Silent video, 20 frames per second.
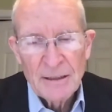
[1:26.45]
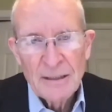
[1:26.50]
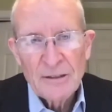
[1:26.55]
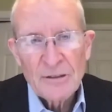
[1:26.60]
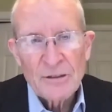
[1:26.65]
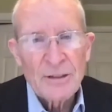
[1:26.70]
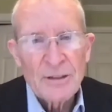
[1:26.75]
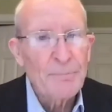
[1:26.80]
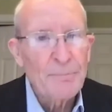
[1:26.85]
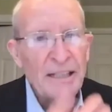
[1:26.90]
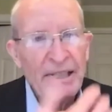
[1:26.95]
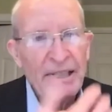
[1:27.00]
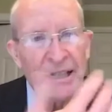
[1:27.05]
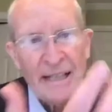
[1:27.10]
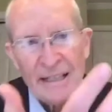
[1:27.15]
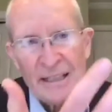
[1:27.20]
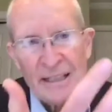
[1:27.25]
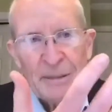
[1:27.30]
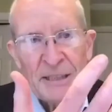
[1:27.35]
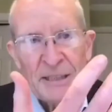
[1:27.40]
simply
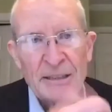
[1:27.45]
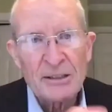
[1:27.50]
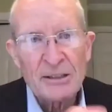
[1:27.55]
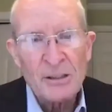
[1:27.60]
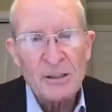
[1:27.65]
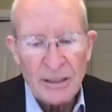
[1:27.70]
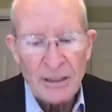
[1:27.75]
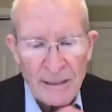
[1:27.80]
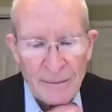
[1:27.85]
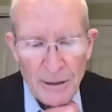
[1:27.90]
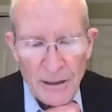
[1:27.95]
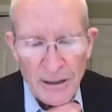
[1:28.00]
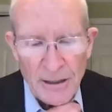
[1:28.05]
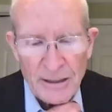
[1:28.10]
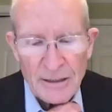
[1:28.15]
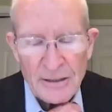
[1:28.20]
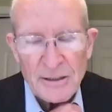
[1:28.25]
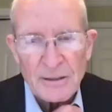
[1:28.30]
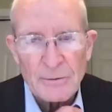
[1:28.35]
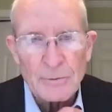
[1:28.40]
had to be in the China
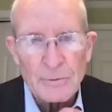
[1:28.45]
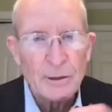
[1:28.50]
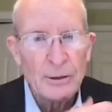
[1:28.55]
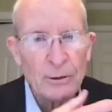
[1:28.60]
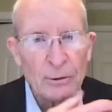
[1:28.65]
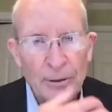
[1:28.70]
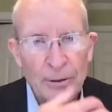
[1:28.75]
market to grow.